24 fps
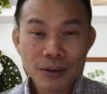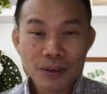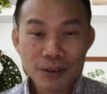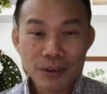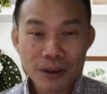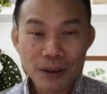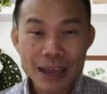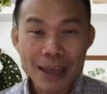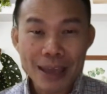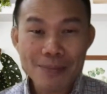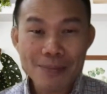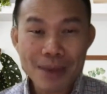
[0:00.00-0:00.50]

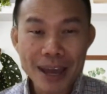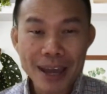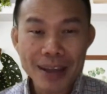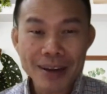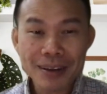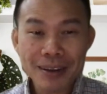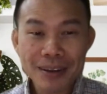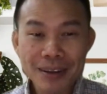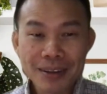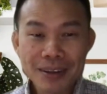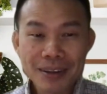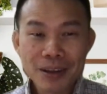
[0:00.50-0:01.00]
Amen?
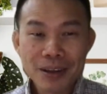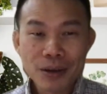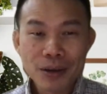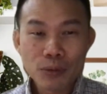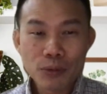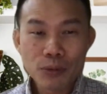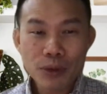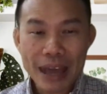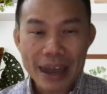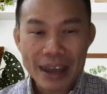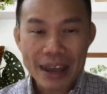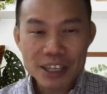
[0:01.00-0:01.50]

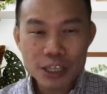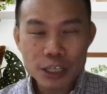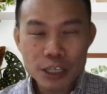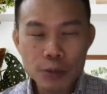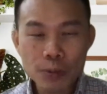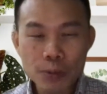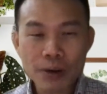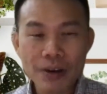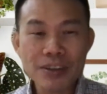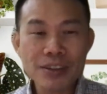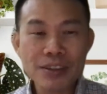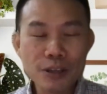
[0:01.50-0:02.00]
We
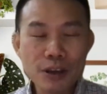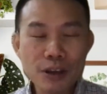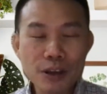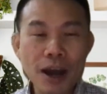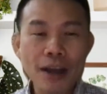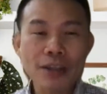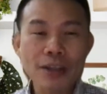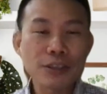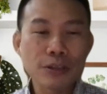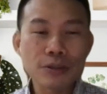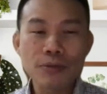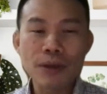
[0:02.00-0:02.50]
experience
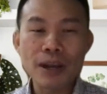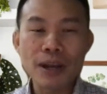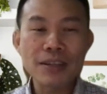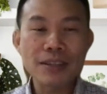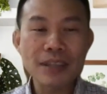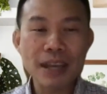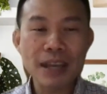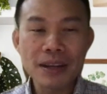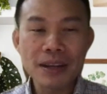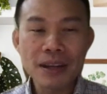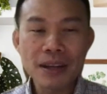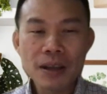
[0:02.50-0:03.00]
God's grace.
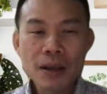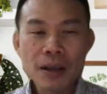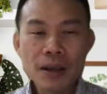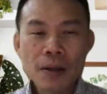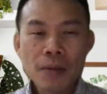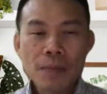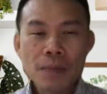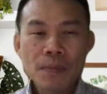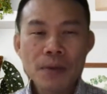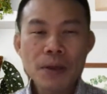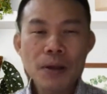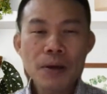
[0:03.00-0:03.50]
And,
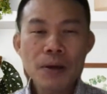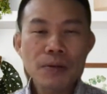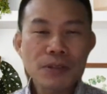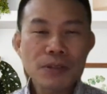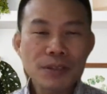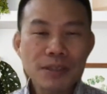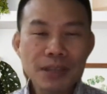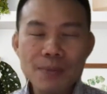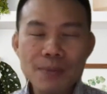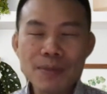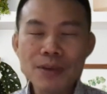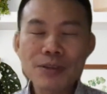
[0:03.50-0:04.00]
you know, the
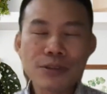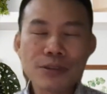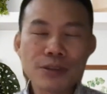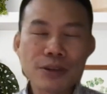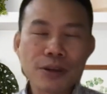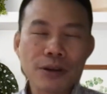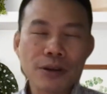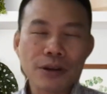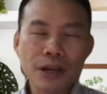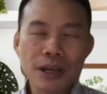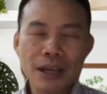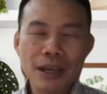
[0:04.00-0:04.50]
psalmist here,
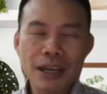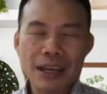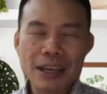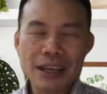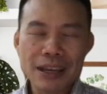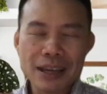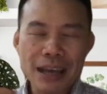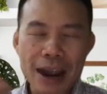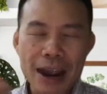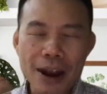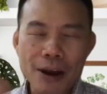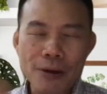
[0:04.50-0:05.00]
it
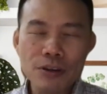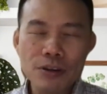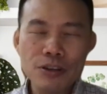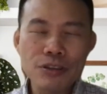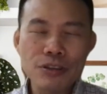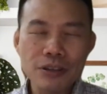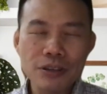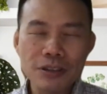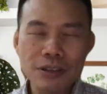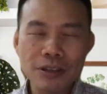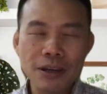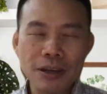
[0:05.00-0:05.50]

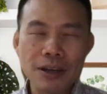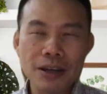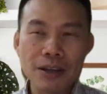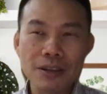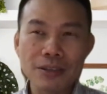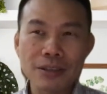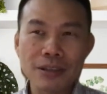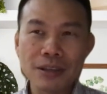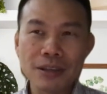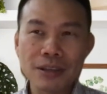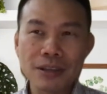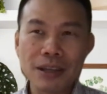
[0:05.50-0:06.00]
encourages us.
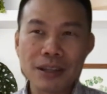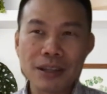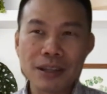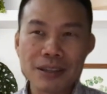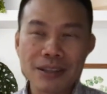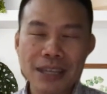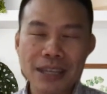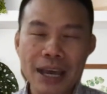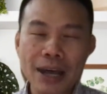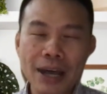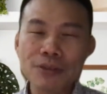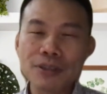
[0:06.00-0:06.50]
It
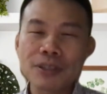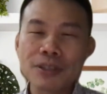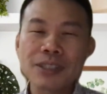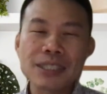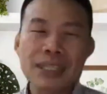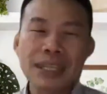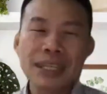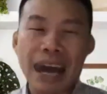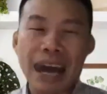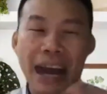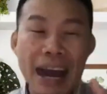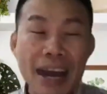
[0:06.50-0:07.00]
tells us,
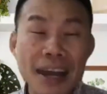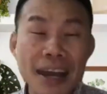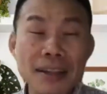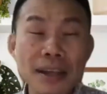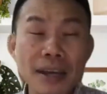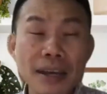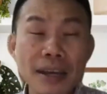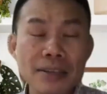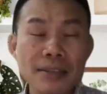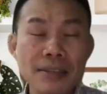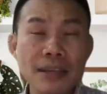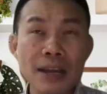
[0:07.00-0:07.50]
it
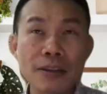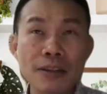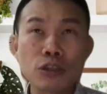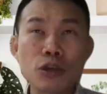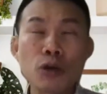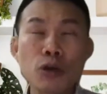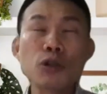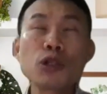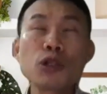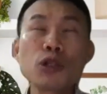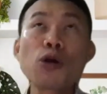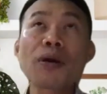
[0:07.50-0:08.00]
highlights that to
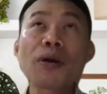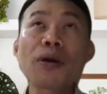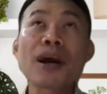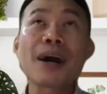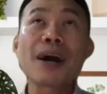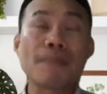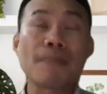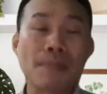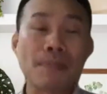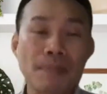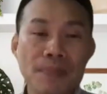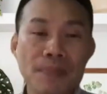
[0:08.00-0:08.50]
look
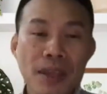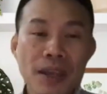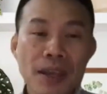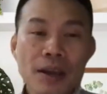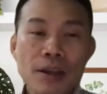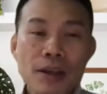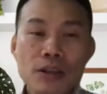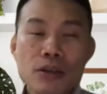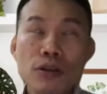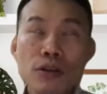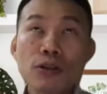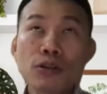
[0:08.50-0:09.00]
up
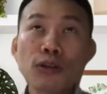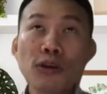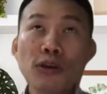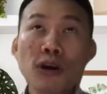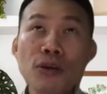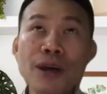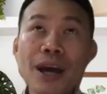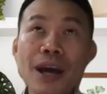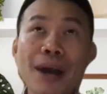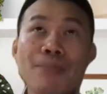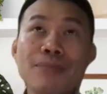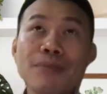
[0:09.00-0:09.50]
to
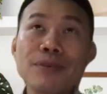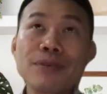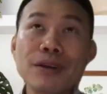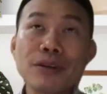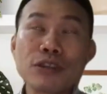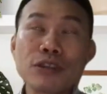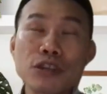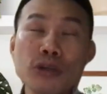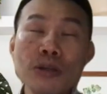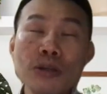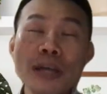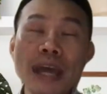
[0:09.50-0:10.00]

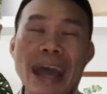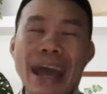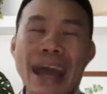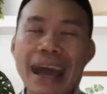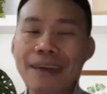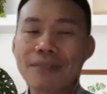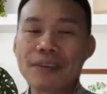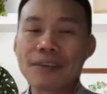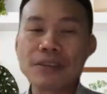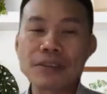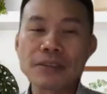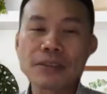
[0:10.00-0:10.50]
the
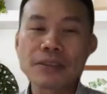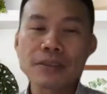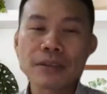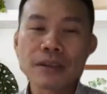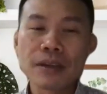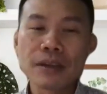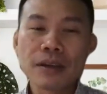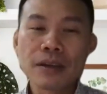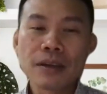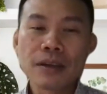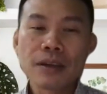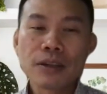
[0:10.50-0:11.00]
heavens,
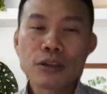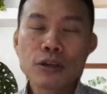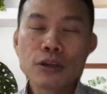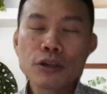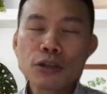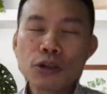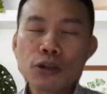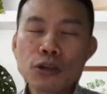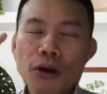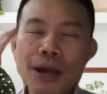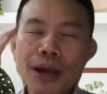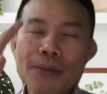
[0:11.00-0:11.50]
to
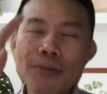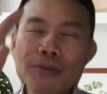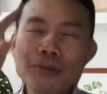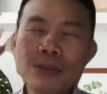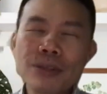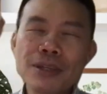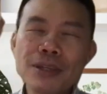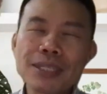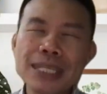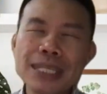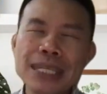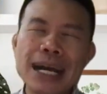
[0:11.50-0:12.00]
look up to the
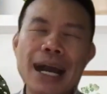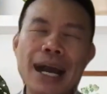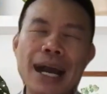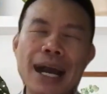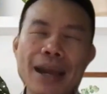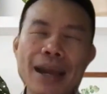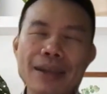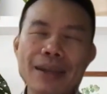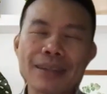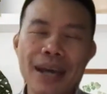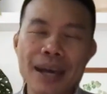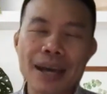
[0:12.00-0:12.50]
sky,
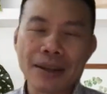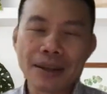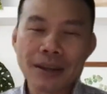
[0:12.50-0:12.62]
that